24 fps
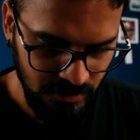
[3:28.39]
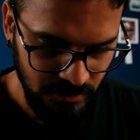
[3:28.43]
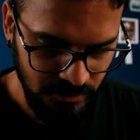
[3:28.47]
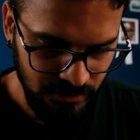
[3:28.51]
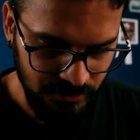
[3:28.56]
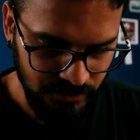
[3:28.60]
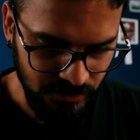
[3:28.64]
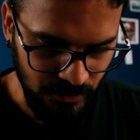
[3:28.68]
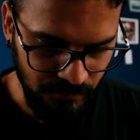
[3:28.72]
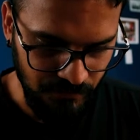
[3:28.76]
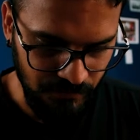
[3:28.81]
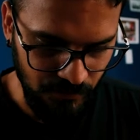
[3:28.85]

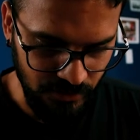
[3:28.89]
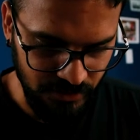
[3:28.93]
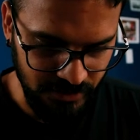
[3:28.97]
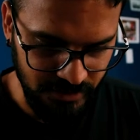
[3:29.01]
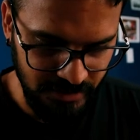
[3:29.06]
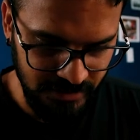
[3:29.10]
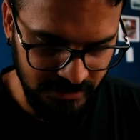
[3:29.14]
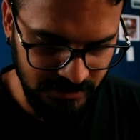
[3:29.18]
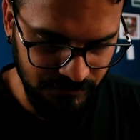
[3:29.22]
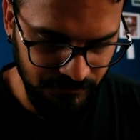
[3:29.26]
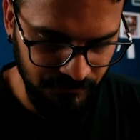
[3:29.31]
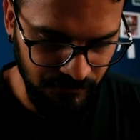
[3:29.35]
So for
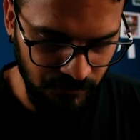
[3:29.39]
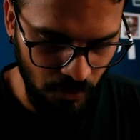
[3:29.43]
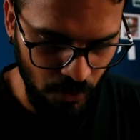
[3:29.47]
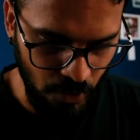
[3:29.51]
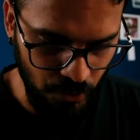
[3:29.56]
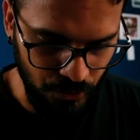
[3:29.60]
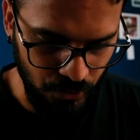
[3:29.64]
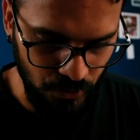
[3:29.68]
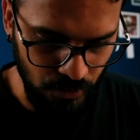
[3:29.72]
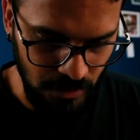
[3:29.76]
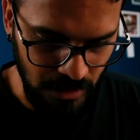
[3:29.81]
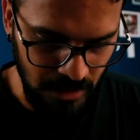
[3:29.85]
this
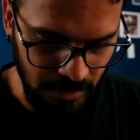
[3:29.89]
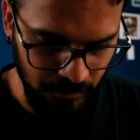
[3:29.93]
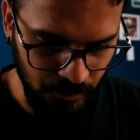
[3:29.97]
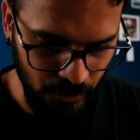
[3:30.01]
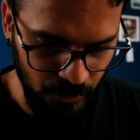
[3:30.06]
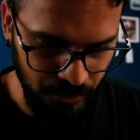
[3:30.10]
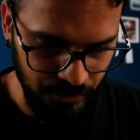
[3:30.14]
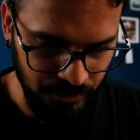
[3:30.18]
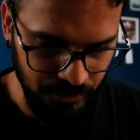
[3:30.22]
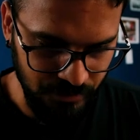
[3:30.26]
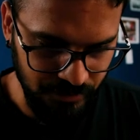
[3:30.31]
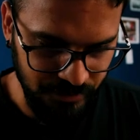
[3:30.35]
photo, I'm
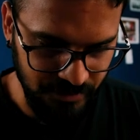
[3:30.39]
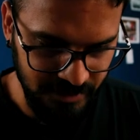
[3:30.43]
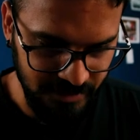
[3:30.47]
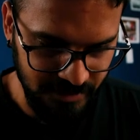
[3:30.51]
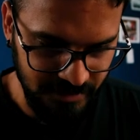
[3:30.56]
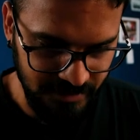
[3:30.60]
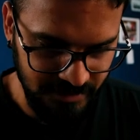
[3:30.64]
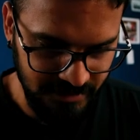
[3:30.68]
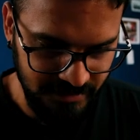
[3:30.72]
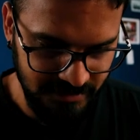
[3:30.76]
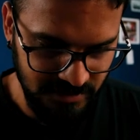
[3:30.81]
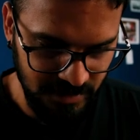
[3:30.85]
going to
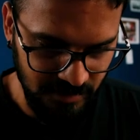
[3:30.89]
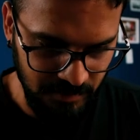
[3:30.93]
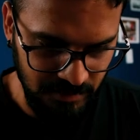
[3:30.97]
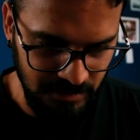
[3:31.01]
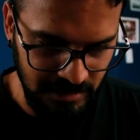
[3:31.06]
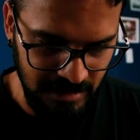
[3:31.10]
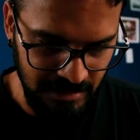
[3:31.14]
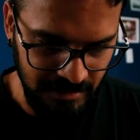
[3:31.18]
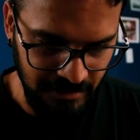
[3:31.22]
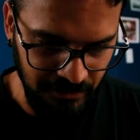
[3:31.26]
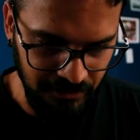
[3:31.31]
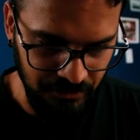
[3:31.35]
decrease the
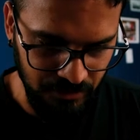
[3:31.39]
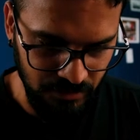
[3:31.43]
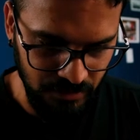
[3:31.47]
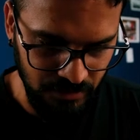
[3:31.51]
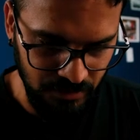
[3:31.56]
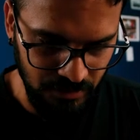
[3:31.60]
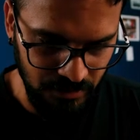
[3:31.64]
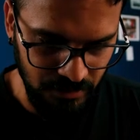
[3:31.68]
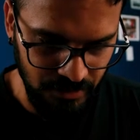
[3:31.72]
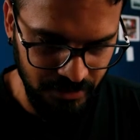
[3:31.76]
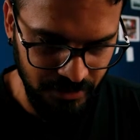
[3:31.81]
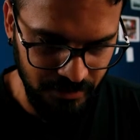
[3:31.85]
black a
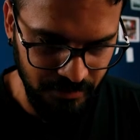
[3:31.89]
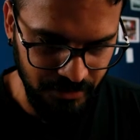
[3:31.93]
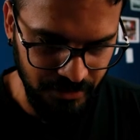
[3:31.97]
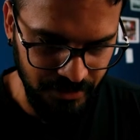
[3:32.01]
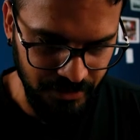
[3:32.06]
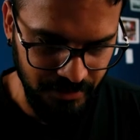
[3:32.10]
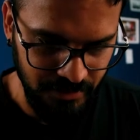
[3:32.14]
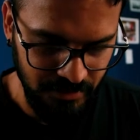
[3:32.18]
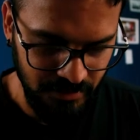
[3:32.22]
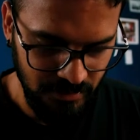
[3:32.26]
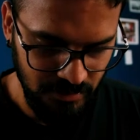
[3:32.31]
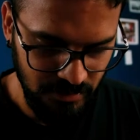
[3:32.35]
little
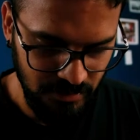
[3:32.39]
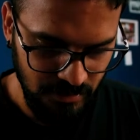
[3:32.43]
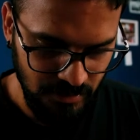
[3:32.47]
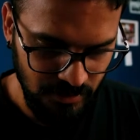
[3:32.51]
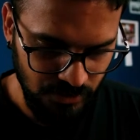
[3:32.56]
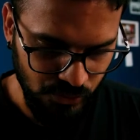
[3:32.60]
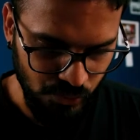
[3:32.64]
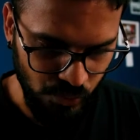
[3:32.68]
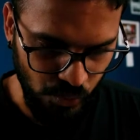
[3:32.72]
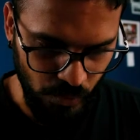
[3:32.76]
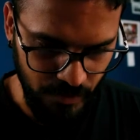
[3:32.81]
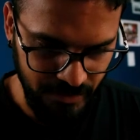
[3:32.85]
bit.
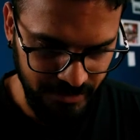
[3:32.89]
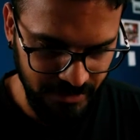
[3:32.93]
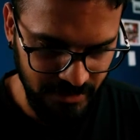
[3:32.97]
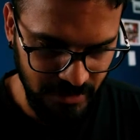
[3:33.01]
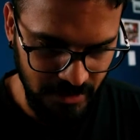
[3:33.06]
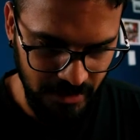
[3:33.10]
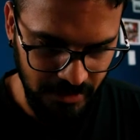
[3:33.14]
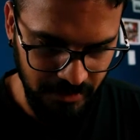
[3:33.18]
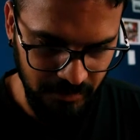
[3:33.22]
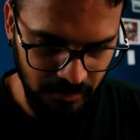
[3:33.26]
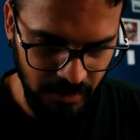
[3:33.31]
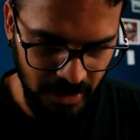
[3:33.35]

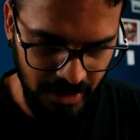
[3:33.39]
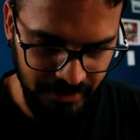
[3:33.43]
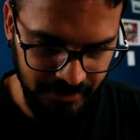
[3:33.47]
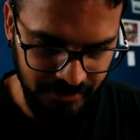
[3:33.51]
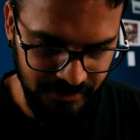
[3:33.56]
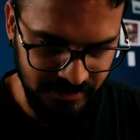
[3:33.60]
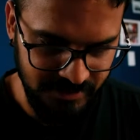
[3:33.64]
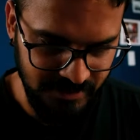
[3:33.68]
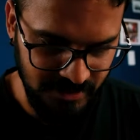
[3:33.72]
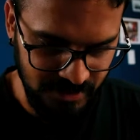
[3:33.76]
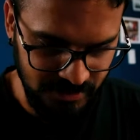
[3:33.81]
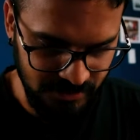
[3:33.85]
29
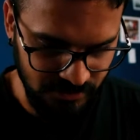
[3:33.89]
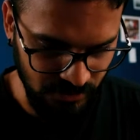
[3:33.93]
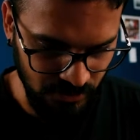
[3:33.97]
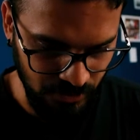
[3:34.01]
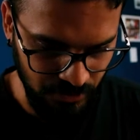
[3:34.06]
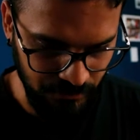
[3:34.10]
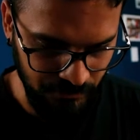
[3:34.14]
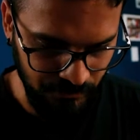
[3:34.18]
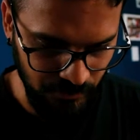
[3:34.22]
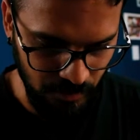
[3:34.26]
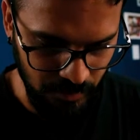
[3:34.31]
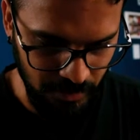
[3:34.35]
minus is
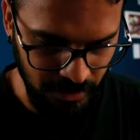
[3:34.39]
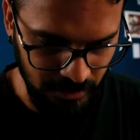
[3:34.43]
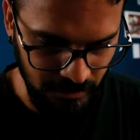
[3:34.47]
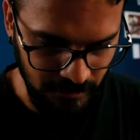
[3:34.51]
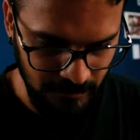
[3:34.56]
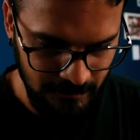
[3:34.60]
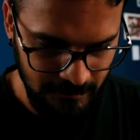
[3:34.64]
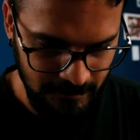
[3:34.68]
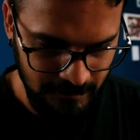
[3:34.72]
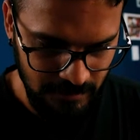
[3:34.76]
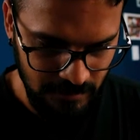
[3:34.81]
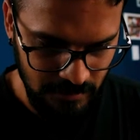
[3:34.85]
good for me.
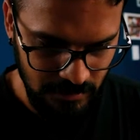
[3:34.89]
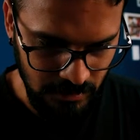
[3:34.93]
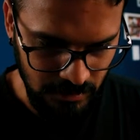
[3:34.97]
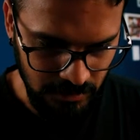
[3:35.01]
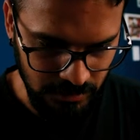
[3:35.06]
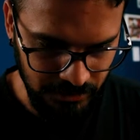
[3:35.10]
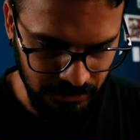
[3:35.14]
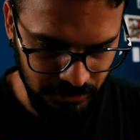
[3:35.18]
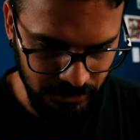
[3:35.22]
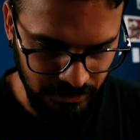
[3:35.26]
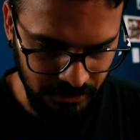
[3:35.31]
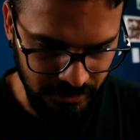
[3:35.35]
I'll
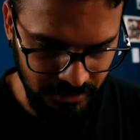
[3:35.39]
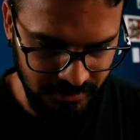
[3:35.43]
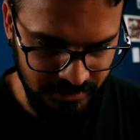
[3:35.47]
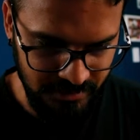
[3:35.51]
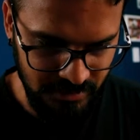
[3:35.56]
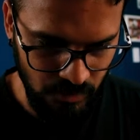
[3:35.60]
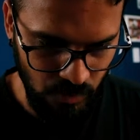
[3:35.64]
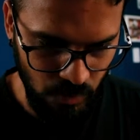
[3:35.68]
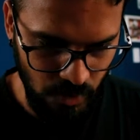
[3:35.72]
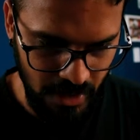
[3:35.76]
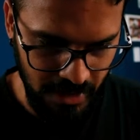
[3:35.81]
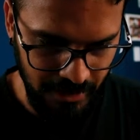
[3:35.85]
increase the
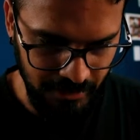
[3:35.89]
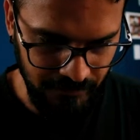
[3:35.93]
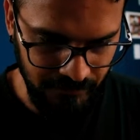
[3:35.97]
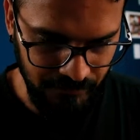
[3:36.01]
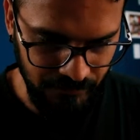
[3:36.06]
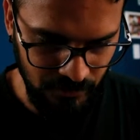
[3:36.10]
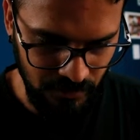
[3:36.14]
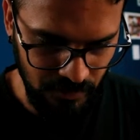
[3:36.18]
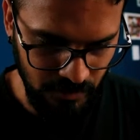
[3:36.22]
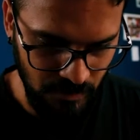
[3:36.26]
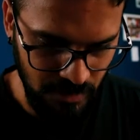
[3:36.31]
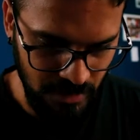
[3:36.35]
white
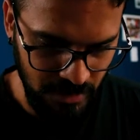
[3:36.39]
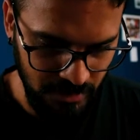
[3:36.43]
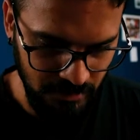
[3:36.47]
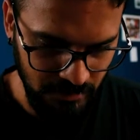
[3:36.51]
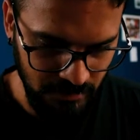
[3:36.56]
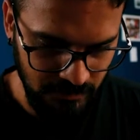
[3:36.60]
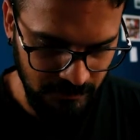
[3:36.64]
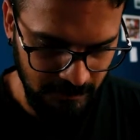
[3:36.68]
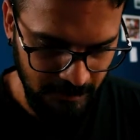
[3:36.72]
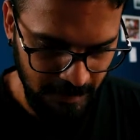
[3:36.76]
for a while.